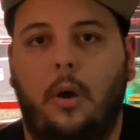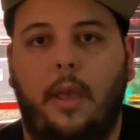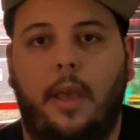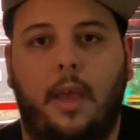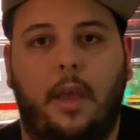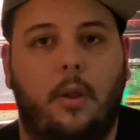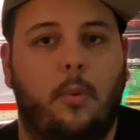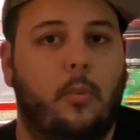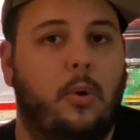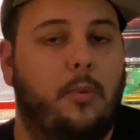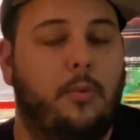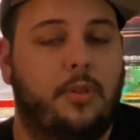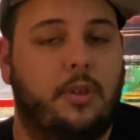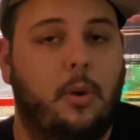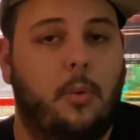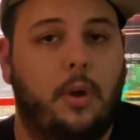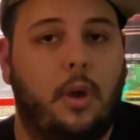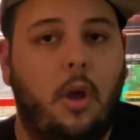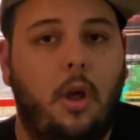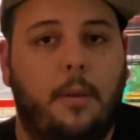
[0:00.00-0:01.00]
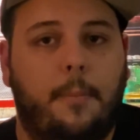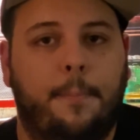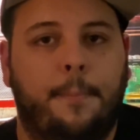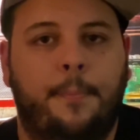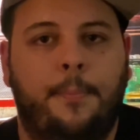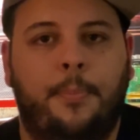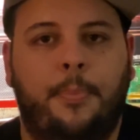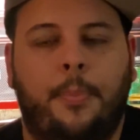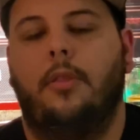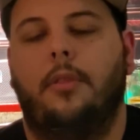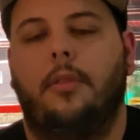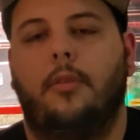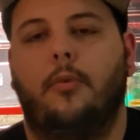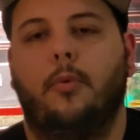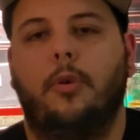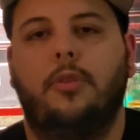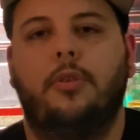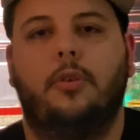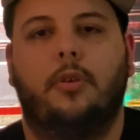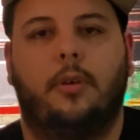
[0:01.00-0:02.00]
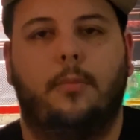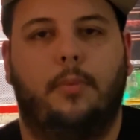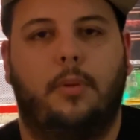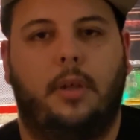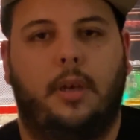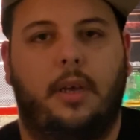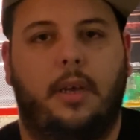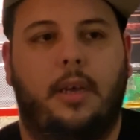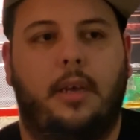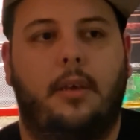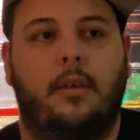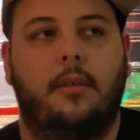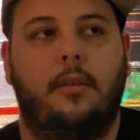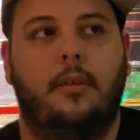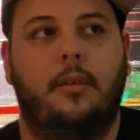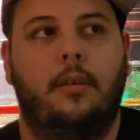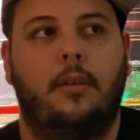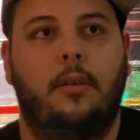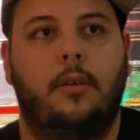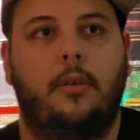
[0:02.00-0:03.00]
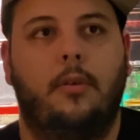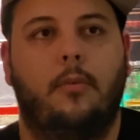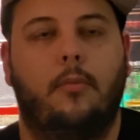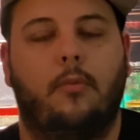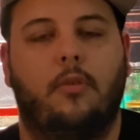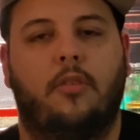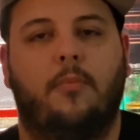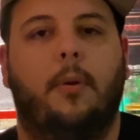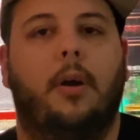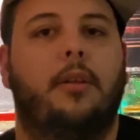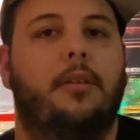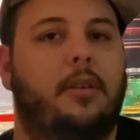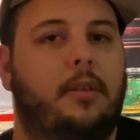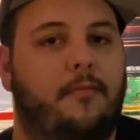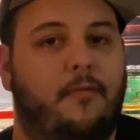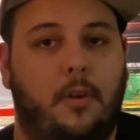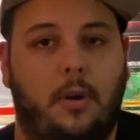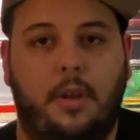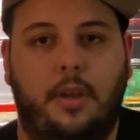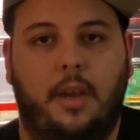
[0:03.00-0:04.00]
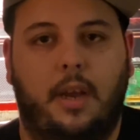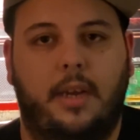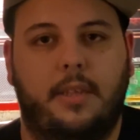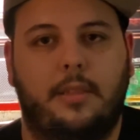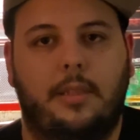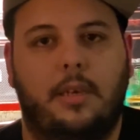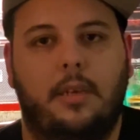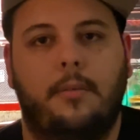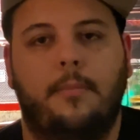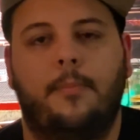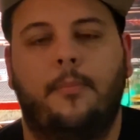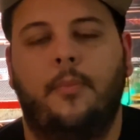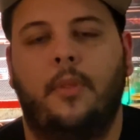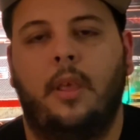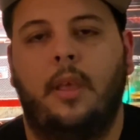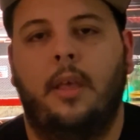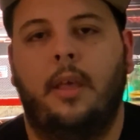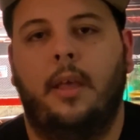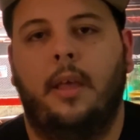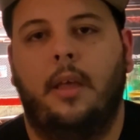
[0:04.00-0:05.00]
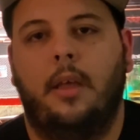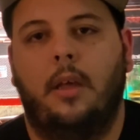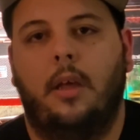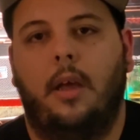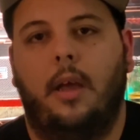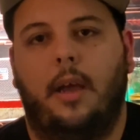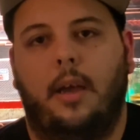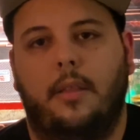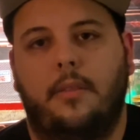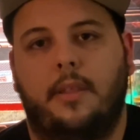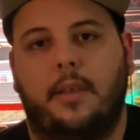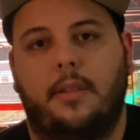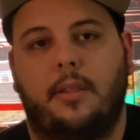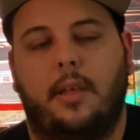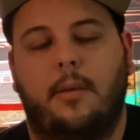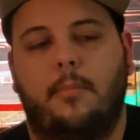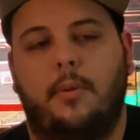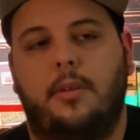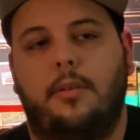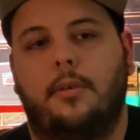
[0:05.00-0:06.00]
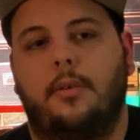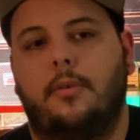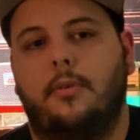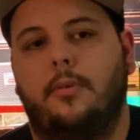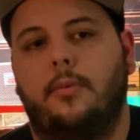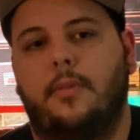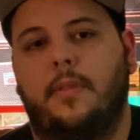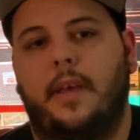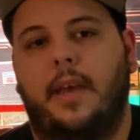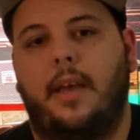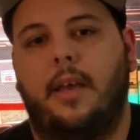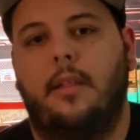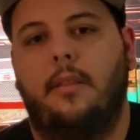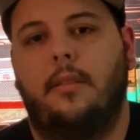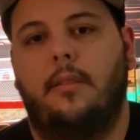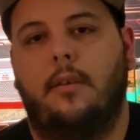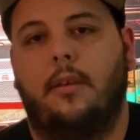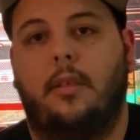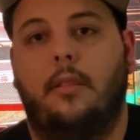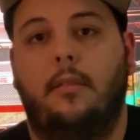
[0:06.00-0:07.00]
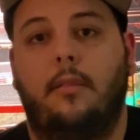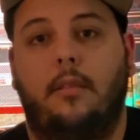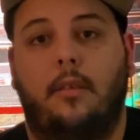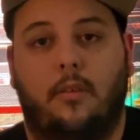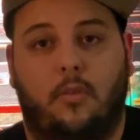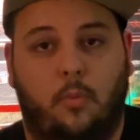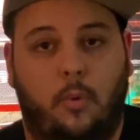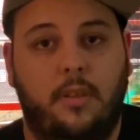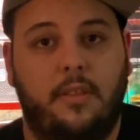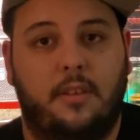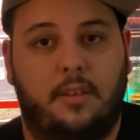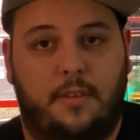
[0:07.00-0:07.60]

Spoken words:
and what was going on. The Real No Comply responded very kindly, and they let me know that this was a